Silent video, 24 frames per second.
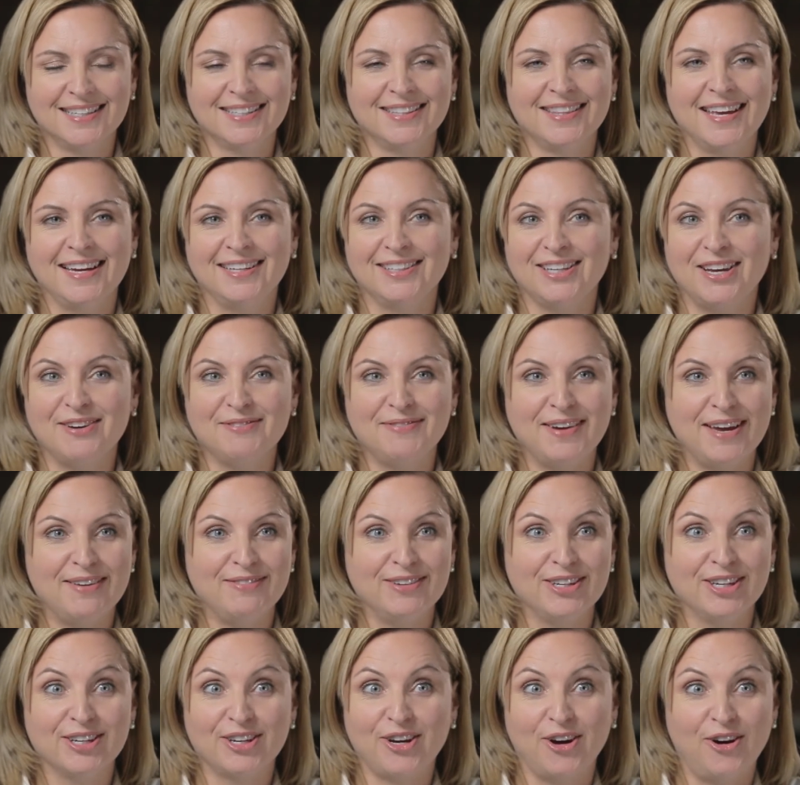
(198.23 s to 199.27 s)
They love
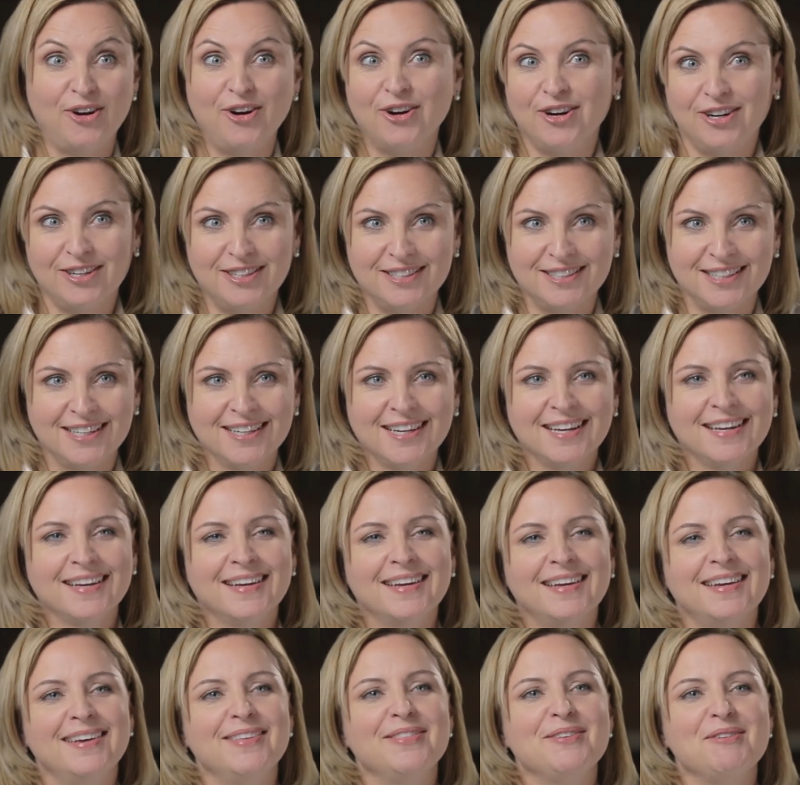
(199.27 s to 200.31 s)
having a card
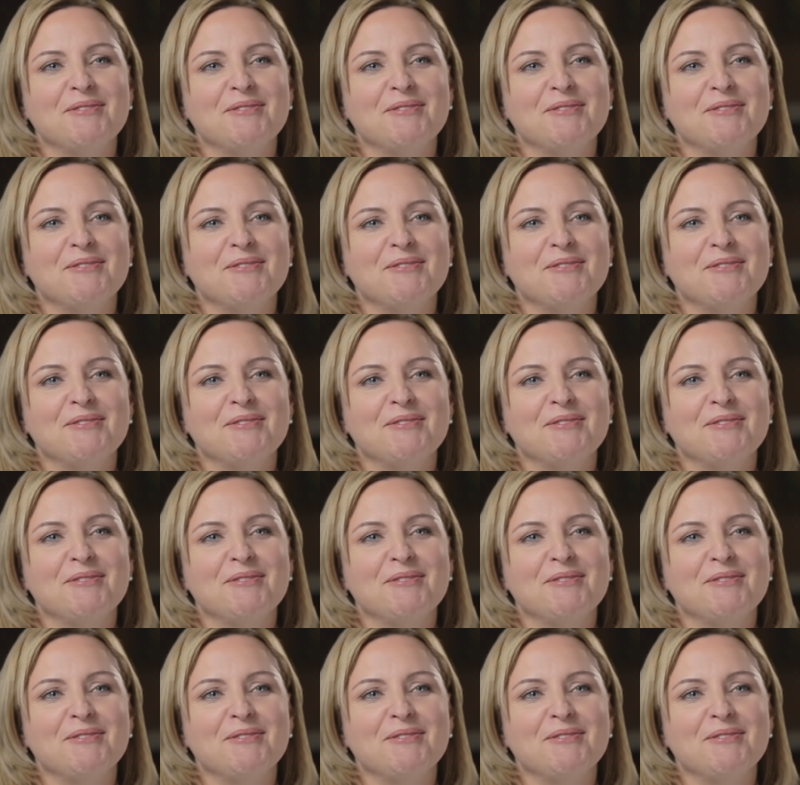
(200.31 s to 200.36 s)
in